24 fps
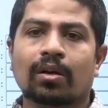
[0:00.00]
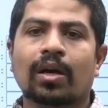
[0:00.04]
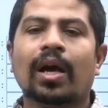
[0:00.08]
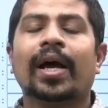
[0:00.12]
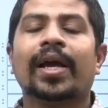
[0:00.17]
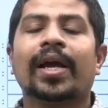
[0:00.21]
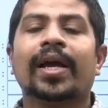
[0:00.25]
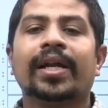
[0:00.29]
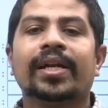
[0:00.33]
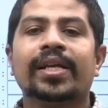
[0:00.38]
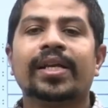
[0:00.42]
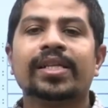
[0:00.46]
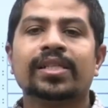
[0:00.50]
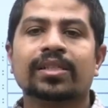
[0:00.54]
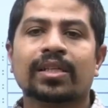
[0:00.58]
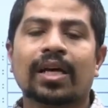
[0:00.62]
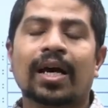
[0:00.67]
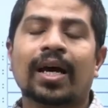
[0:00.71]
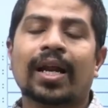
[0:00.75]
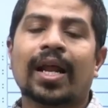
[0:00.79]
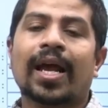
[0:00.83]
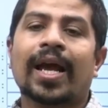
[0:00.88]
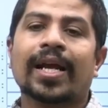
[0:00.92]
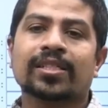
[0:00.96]
IITs
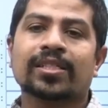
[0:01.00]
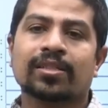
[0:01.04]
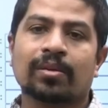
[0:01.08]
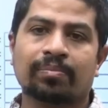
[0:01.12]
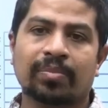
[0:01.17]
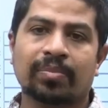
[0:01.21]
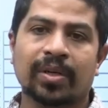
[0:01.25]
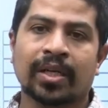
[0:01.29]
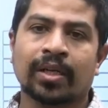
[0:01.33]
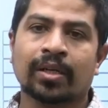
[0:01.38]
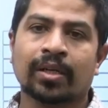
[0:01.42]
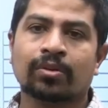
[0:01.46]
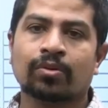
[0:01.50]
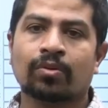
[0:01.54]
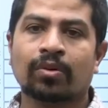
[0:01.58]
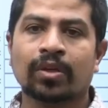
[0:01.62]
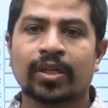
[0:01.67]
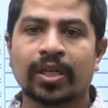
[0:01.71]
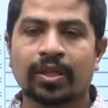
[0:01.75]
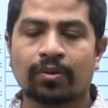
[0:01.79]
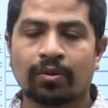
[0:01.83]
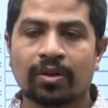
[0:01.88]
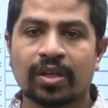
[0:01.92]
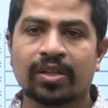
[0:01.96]
are accepting
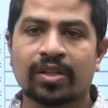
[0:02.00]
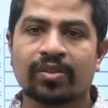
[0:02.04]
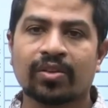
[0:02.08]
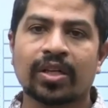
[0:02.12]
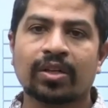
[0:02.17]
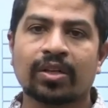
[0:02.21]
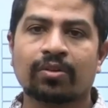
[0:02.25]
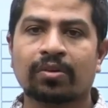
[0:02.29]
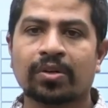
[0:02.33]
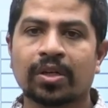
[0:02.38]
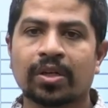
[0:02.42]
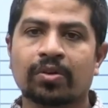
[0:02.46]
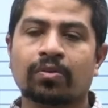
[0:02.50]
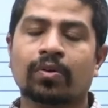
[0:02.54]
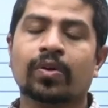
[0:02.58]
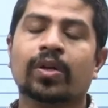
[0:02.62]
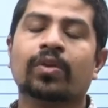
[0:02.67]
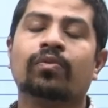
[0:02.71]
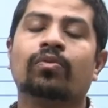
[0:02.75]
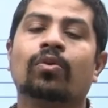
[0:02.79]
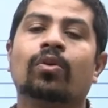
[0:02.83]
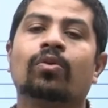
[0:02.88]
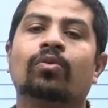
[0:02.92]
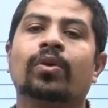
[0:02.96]
2023,
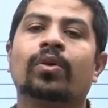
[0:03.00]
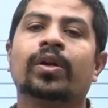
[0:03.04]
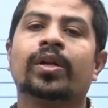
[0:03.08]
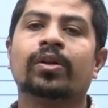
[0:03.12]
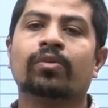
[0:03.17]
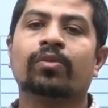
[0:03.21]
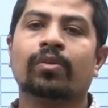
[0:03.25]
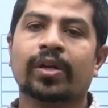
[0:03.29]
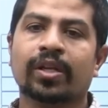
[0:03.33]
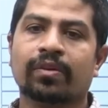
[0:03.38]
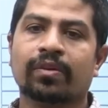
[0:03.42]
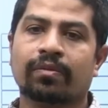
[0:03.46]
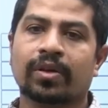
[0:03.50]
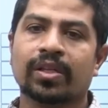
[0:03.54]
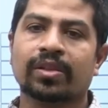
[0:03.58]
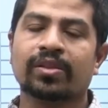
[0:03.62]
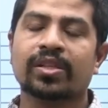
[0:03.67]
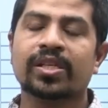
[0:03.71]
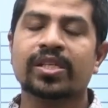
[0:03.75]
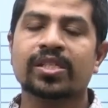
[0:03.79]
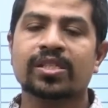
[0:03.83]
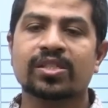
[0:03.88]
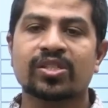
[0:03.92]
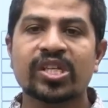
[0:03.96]
2024, 2025
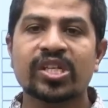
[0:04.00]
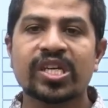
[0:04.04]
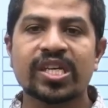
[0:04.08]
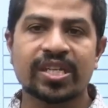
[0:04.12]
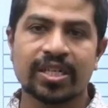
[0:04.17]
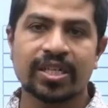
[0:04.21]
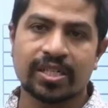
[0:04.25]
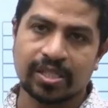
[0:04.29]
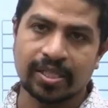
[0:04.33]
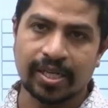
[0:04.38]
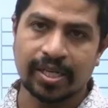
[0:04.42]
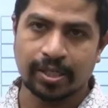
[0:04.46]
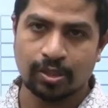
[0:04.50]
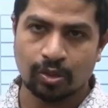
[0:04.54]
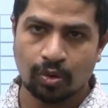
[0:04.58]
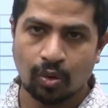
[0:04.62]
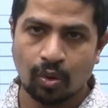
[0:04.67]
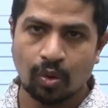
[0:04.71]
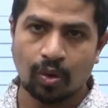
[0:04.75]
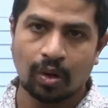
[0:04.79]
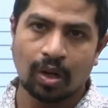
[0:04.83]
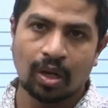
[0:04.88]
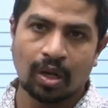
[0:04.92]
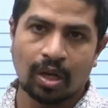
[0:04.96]
these three years gate
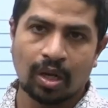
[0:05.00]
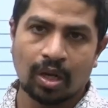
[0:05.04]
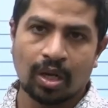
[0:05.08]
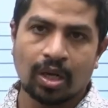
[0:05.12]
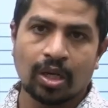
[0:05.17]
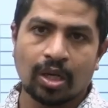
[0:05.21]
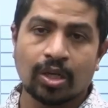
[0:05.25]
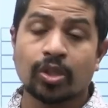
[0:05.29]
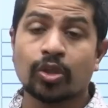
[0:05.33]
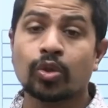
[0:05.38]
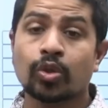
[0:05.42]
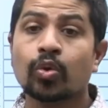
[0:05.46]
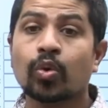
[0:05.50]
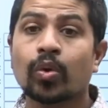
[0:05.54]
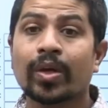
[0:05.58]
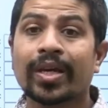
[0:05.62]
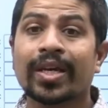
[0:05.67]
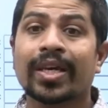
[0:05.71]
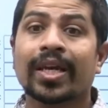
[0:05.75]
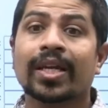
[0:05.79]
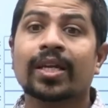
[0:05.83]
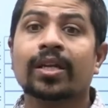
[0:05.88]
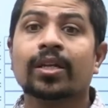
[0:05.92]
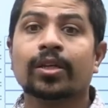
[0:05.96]
score you
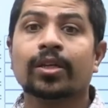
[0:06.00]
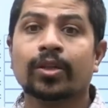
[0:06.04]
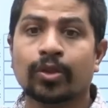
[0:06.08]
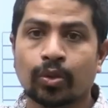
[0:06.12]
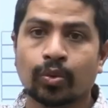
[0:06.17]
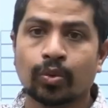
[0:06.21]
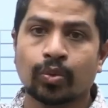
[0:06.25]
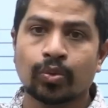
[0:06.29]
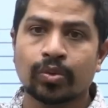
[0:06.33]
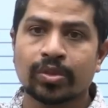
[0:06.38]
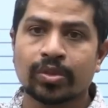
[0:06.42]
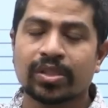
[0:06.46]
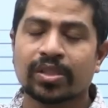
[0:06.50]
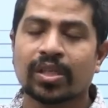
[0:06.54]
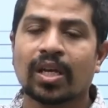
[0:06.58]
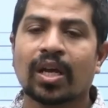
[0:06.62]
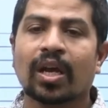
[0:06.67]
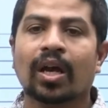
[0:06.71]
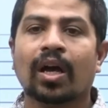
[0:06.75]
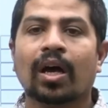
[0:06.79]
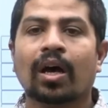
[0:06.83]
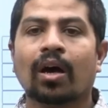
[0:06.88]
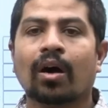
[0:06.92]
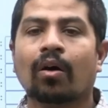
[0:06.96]
can use
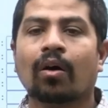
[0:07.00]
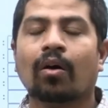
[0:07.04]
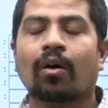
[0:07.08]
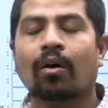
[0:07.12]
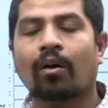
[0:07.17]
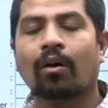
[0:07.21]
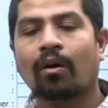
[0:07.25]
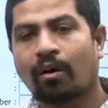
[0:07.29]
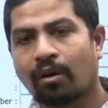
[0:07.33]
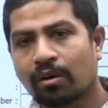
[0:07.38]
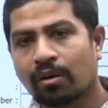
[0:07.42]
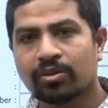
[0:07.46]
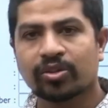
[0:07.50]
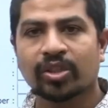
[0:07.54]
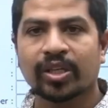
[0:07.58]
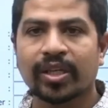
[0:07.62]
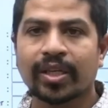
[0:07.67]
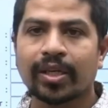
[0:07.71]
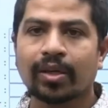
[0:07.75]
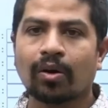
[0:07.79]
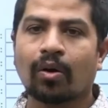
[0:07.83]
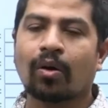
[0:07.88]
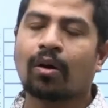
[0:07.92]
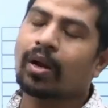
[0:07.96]
uh, all
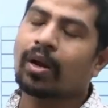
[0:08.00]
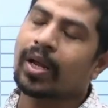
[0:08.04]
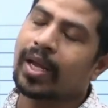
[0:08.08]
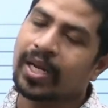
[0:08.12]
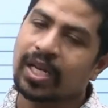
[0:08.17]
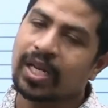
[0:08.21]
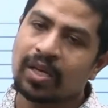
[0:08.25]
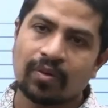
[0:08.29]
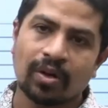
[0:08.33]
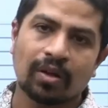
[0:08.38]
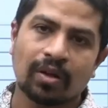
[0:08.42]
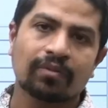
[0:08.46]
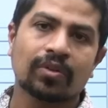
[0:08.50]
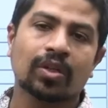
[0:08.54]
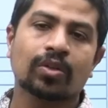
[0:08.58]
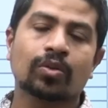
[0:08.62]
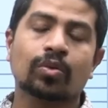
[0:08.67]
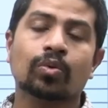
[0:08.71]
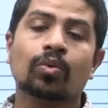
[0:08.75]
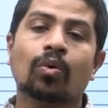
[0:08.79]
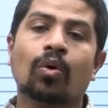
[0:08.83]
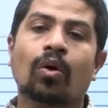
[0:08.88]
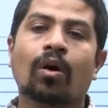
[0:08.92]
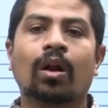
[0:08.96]
three or any one of the
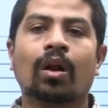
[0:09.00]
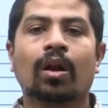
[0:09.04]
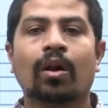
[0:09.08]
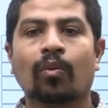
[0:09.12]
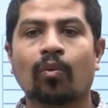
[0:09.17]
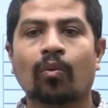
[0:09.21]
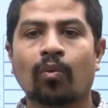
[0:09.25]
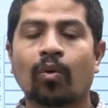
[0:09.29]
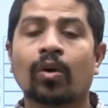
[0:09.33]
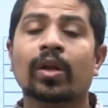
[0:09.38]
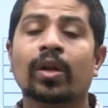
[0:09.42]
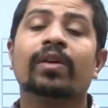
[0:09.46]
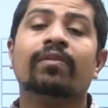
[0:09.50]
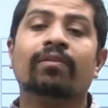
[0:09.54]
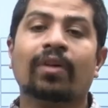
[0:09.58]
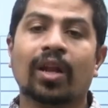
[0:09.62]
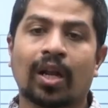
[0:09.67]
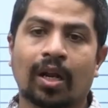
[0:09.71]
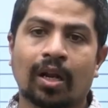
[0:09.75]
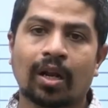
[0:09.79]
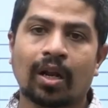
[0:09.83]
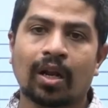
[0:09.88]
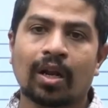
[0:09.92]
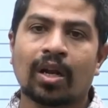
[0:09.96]
two or only
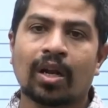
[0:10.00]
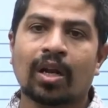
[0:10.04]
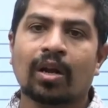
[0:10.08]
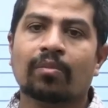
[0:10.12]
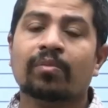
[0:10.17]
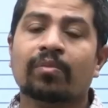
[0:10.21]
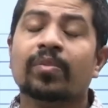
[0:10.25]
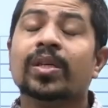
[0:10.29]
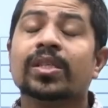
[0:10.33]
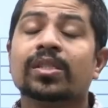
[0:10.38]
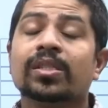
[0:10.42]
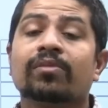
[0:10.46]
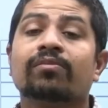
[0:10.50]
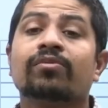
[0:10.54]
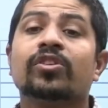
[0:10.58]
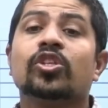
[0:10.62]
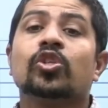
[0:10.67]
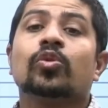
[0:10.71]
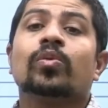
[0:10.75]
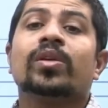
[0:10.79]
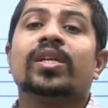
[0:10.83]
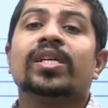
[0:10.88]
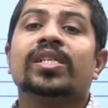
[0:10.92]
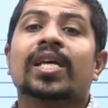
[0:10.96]
one means
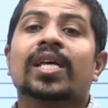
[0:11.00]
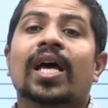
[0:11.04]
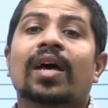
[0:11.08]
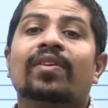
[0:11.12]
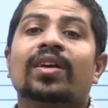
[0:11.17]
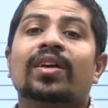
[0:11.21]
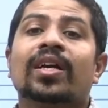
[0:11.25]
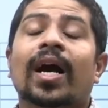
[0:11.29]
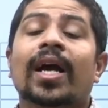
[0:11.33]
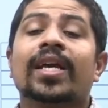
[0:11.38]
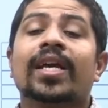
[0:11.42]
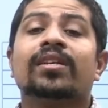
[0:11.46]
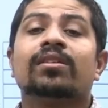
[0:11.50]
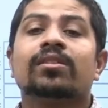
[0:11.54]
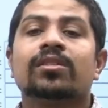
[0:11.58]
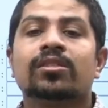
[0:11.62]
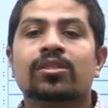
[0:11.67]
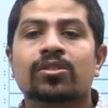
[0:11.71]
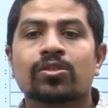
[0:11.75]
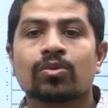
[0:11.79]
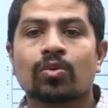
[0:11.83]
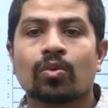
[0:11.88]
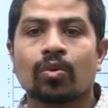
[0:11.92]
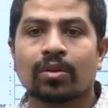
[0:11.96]
which one is having
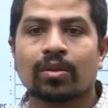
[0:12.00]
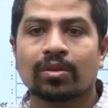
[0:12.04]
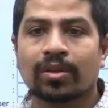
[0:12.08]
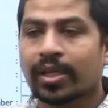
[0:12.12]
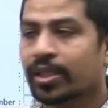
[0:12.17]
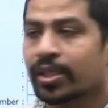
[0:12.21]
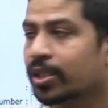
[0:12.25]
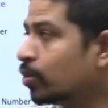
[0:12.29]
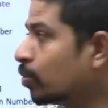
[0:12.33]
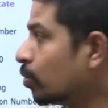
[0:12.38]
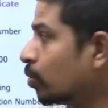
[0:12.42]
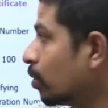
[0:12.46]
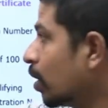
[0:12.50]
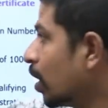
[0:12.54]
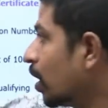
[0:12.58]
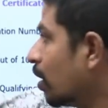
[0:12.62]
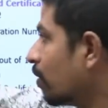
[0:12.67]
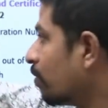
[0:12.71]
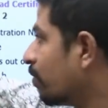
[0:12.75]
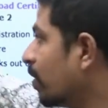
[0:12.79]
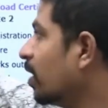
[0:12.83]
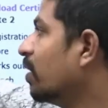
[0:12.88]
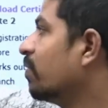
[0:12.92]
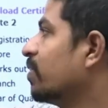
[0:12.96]
highest score that you
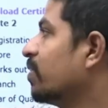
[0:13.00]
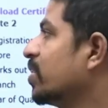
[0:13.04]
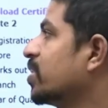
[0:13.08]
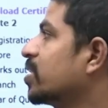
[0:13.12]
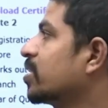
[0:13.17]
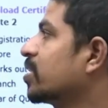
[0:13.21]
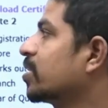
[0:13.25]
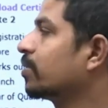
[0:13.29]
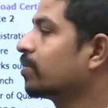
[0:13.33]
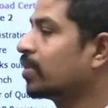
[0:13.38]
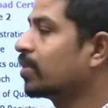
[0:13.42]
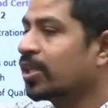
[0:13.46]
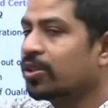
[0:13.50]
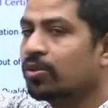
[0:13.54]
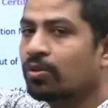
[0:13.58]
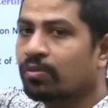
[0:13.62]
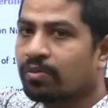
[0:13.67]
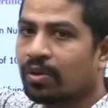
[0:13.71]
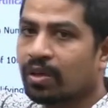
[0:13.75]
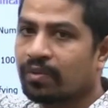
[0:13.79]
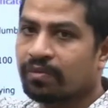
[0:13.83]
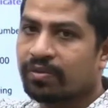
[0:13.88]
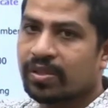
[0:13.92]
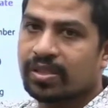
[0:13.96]
fill first that you
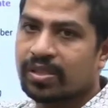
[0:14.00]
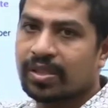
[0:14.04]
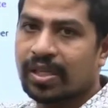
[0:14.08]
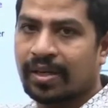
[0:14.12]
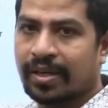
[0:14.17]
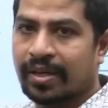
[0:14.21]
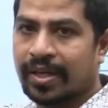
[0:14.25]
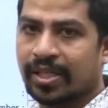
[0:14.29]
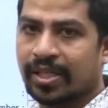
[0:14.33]
fill first then